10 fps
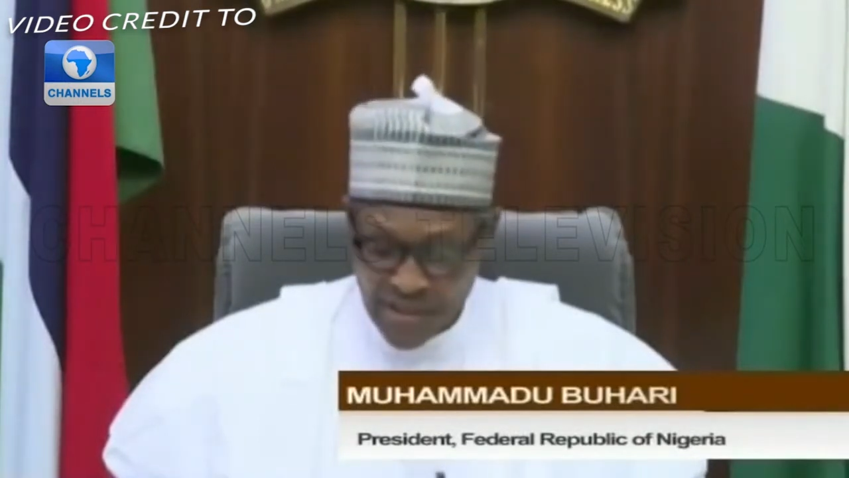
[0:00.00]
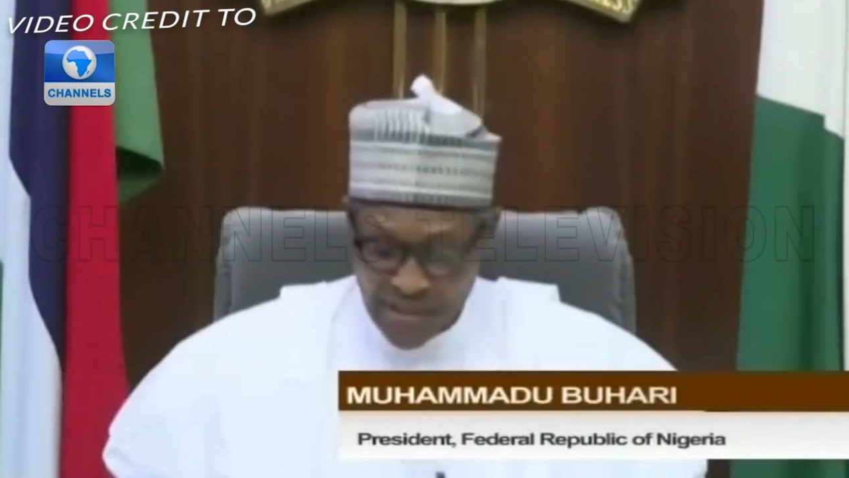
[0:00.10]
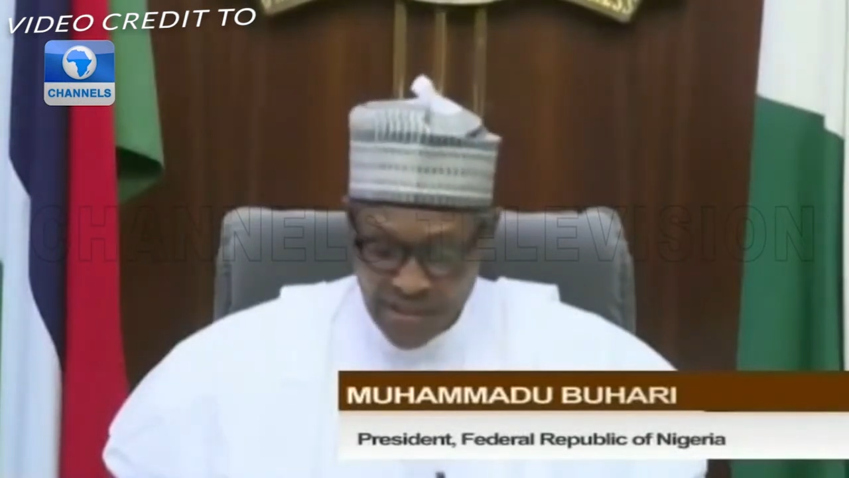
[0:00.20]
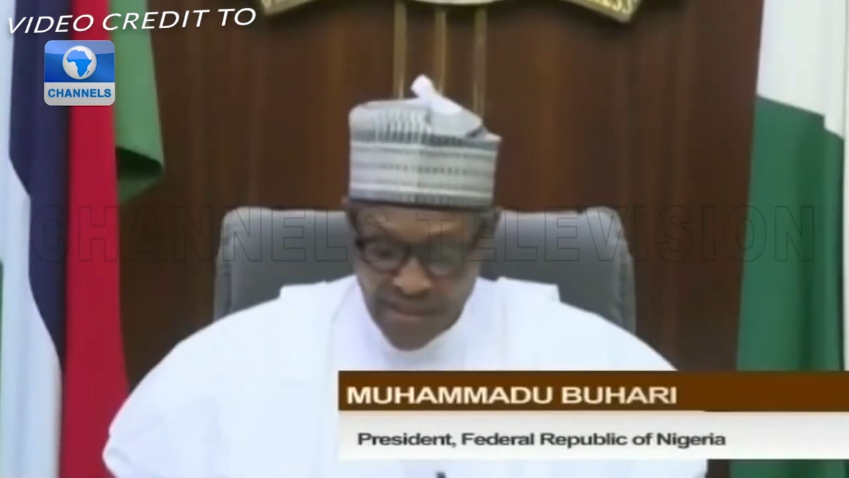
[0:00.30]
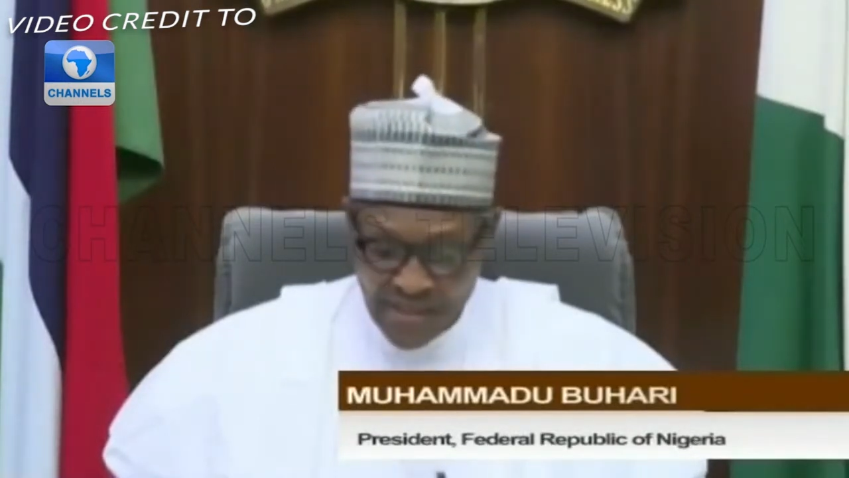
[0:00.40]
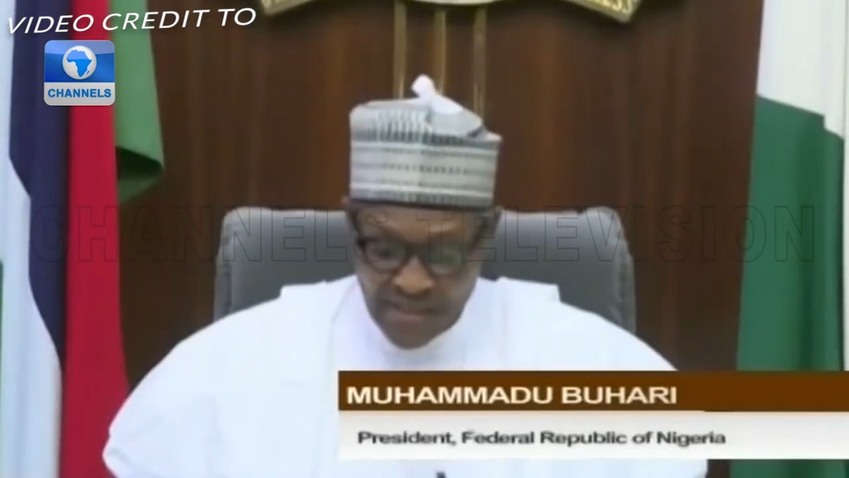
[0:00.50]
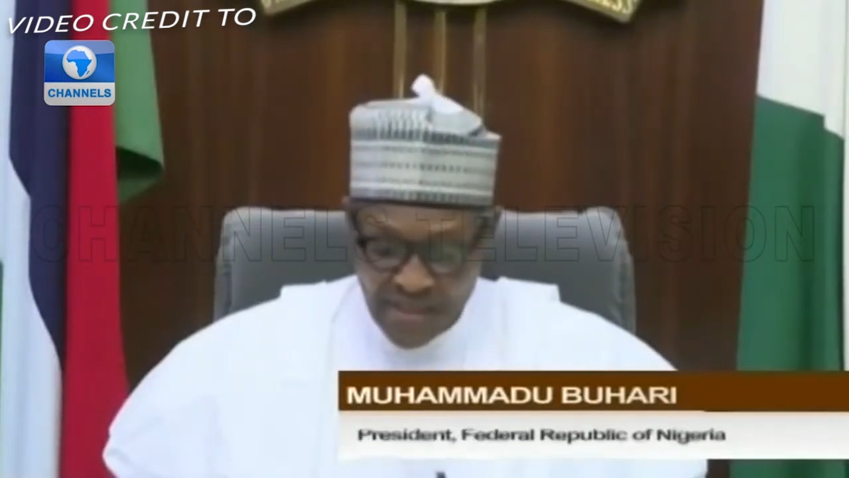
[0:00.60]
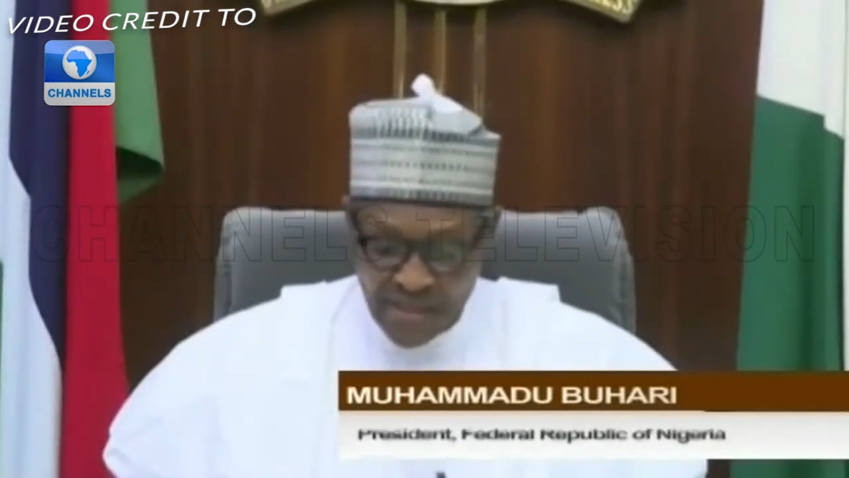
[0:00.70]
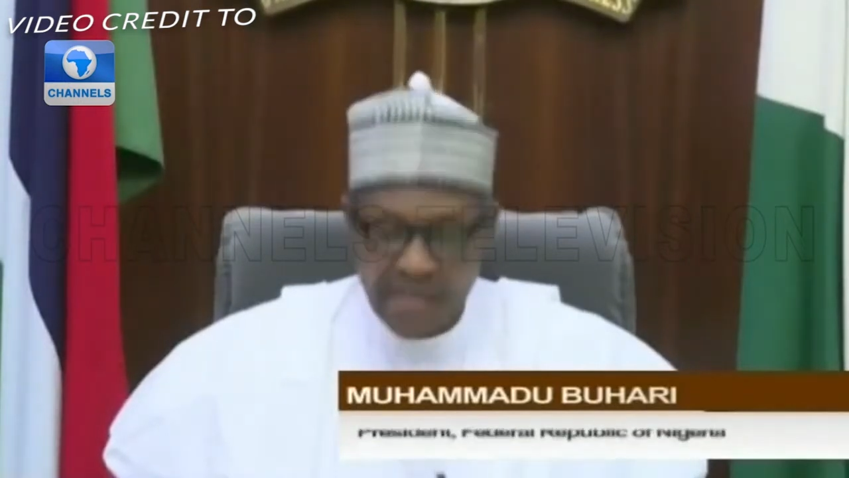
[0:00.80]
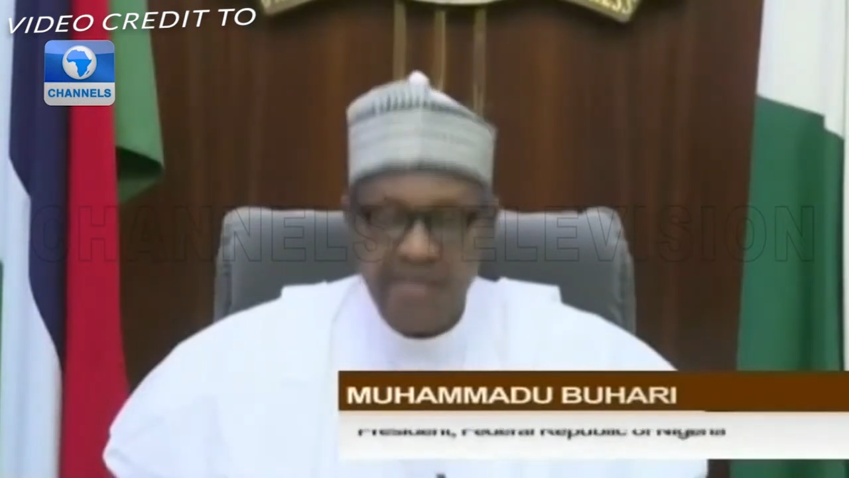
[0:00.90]
and
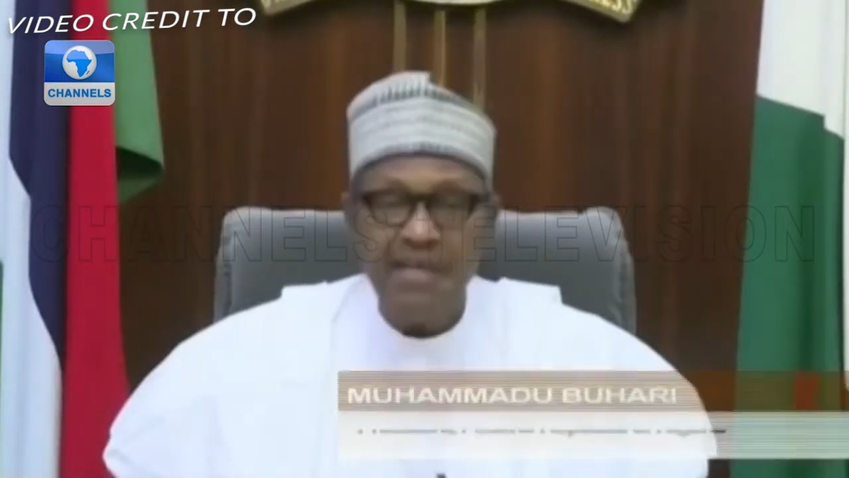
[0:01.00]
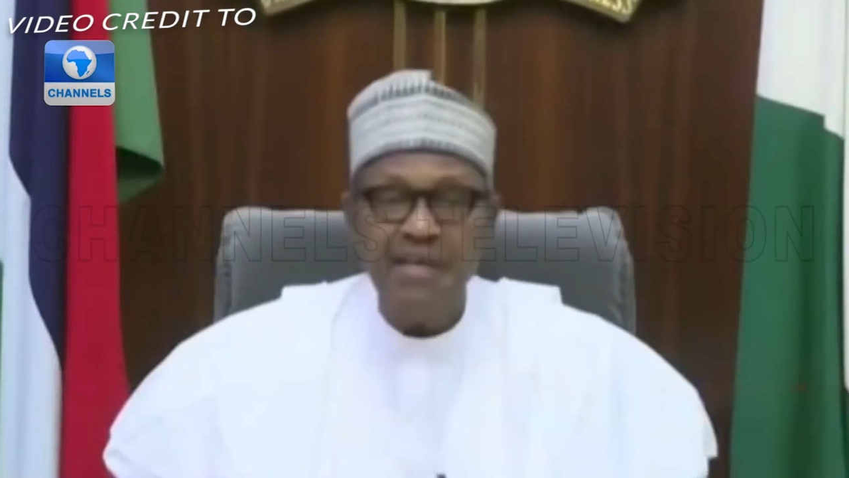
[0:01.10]
other